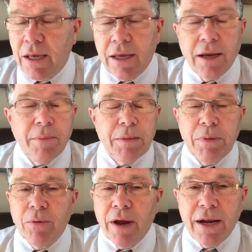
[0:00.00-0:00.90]
And I might
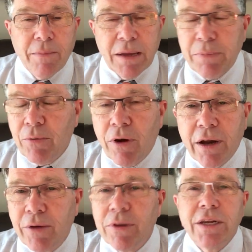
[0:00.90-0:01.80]
be right, I might be
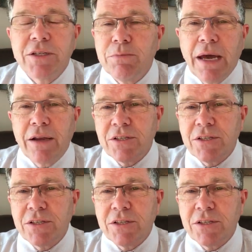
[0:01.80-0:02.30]
wrong, it really doesn't matter.